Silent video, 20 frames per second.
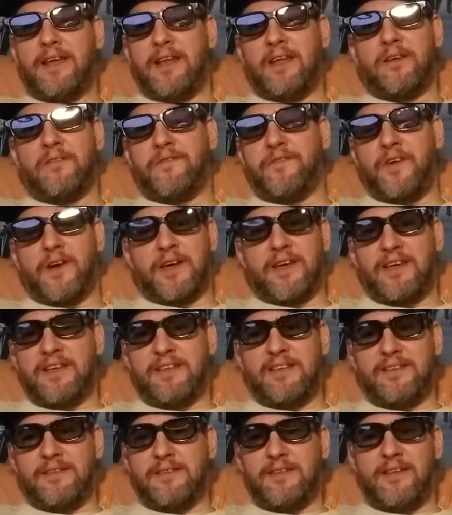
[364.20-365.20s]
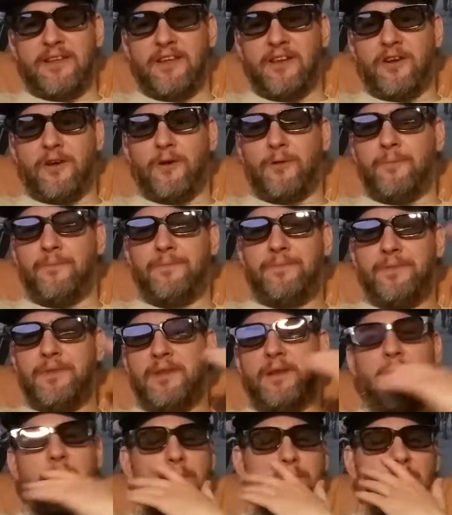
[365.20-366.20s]
getting fucking, you know,
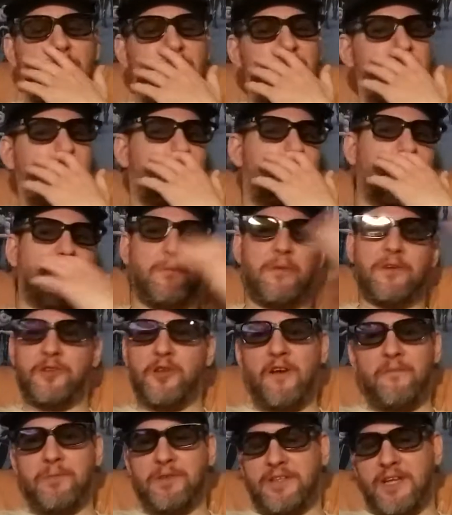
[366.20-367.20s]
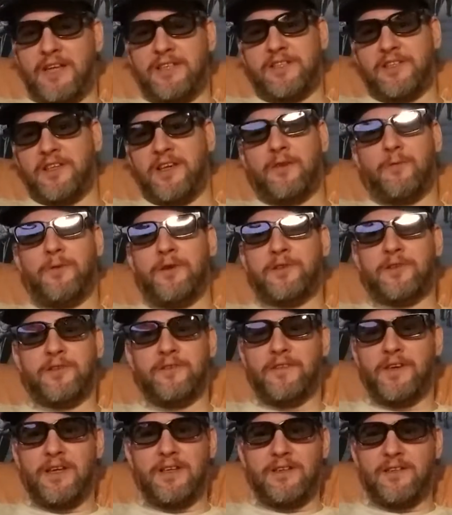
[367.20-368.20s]
putting myself potentially at risk
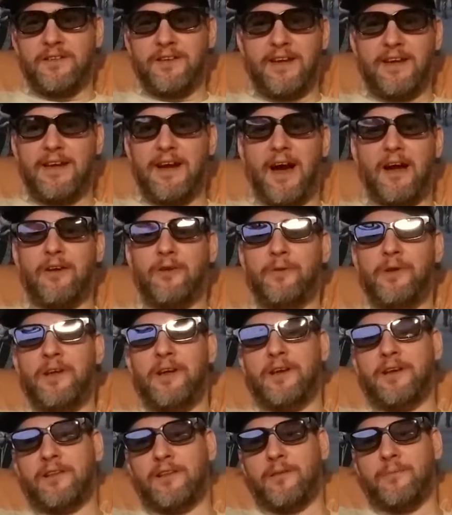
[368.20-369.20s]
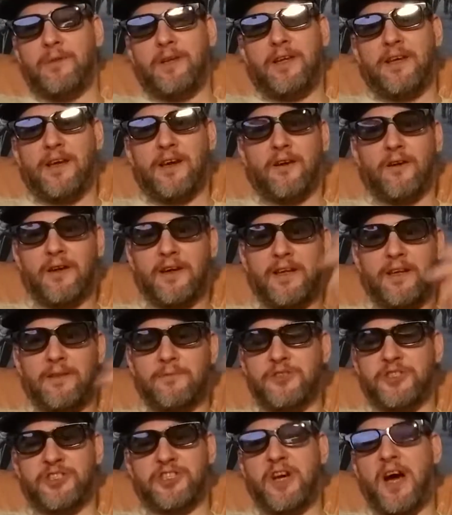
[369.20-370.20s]
of getting gonorrhea and chlamydia or
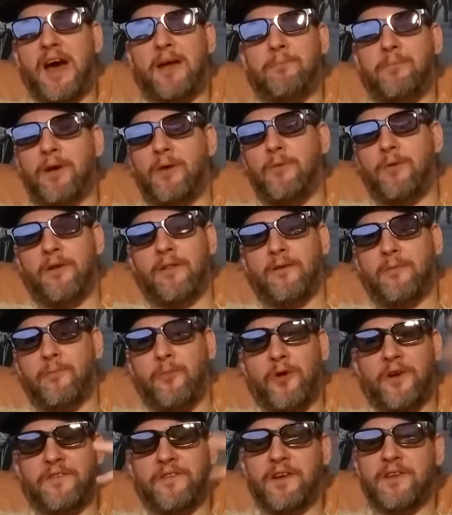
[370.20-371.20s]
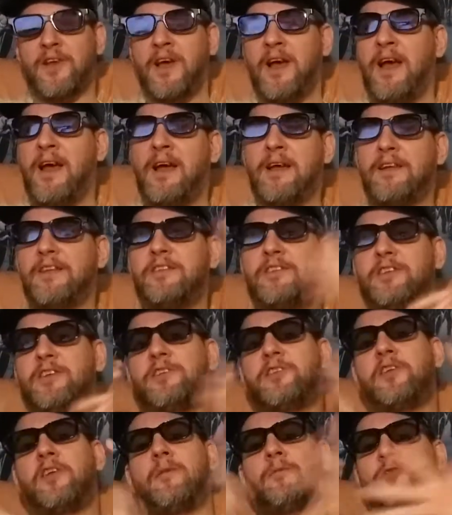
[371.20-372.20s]
getting shot by one of their boyfriends. Do you
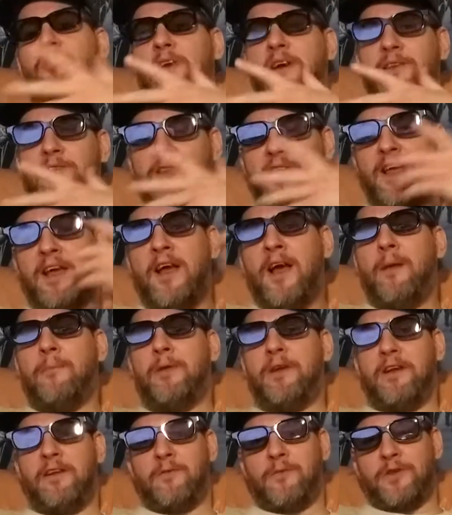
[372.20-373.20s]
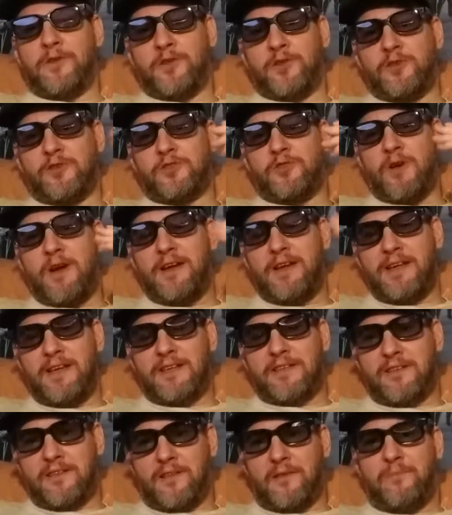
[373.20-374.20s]
see what I'm trying to say? But anyways, trying to
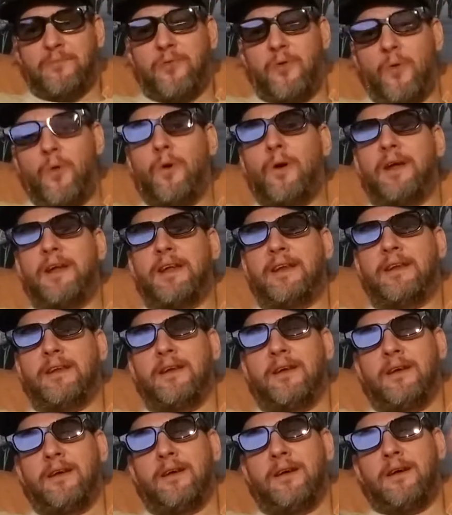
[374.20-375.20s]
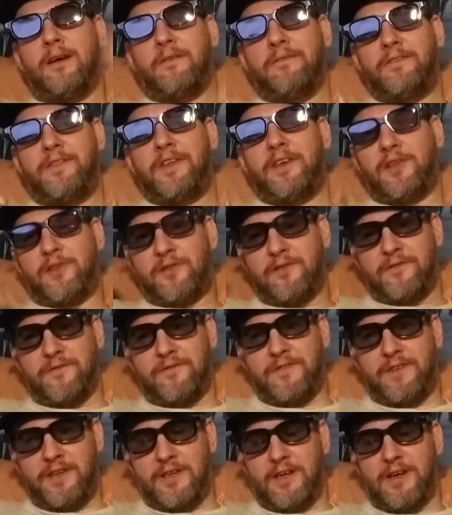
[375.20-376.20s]
get to the point of this
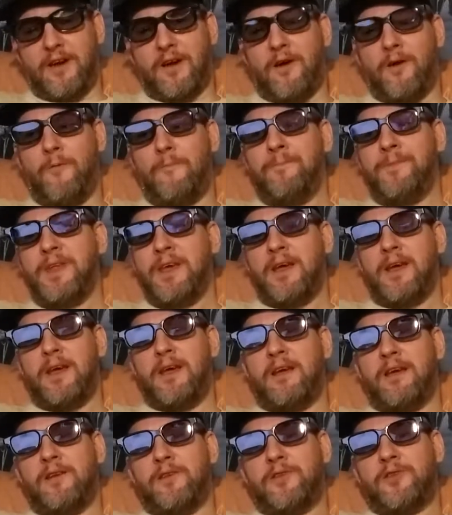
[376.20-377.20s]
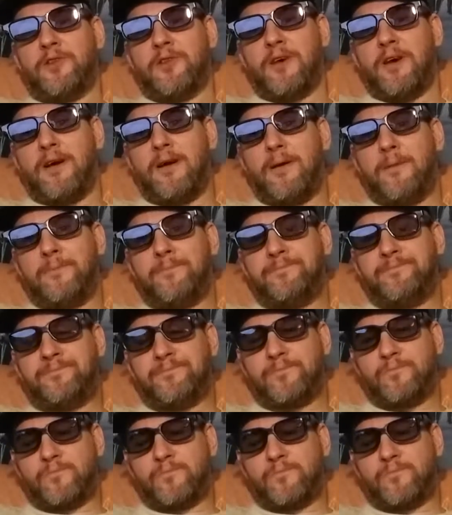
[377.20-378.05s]
video is, oh,